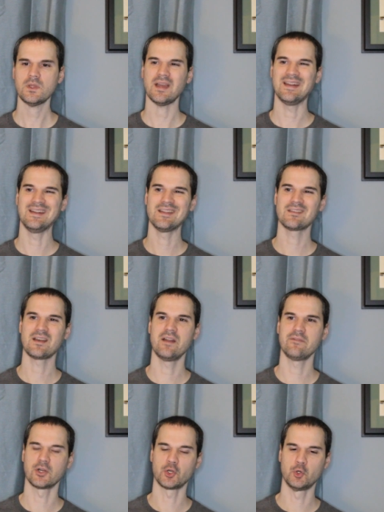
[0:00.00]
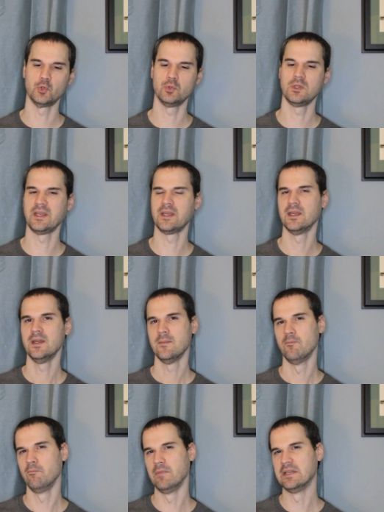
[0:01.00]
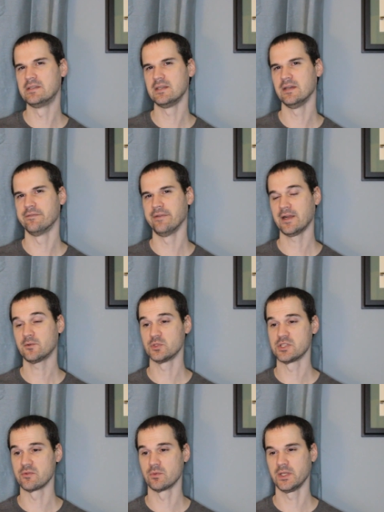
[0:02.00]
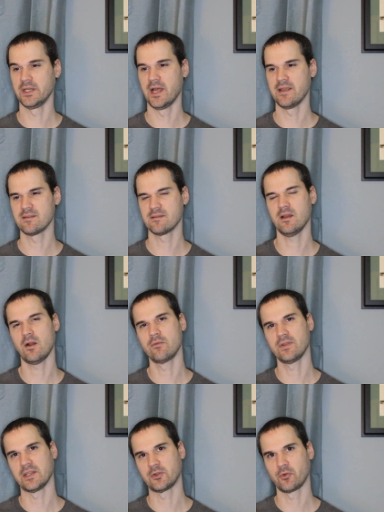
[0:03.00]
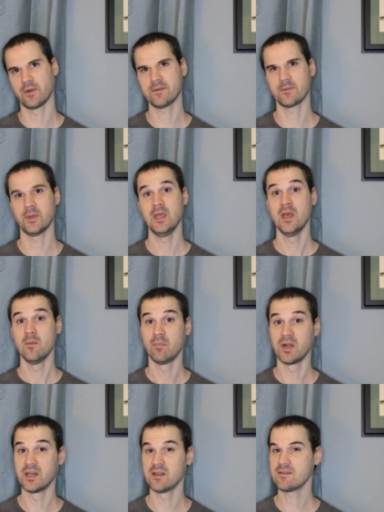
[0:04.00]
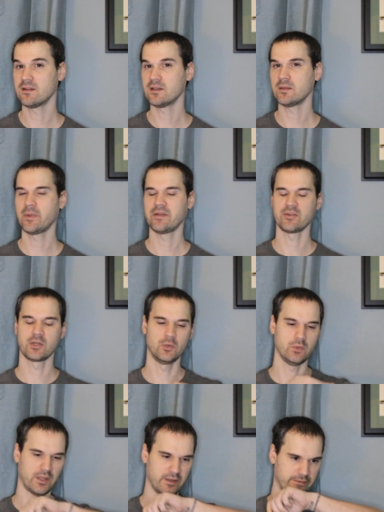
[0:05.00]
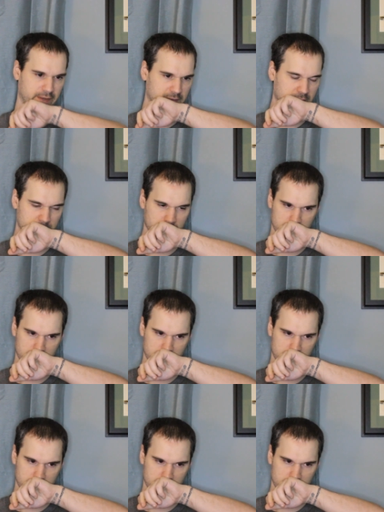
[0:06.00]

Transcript: and it is kind of a cooling, minty effect, which is really nice. It's not overly crisp, but it is a little bit of a cooling effect.